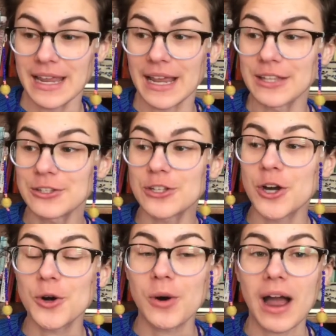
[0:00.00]
And
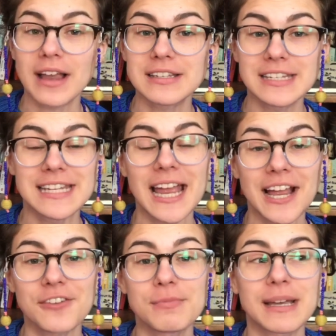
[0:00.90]
so Today
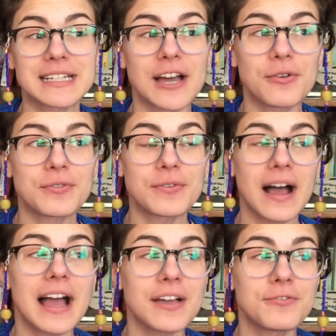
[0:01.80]
I've picked out
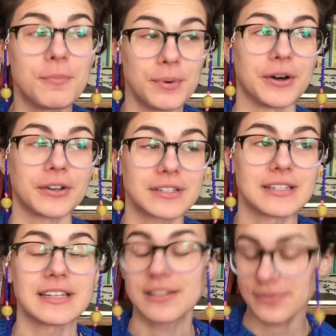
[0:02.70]
five books. Is it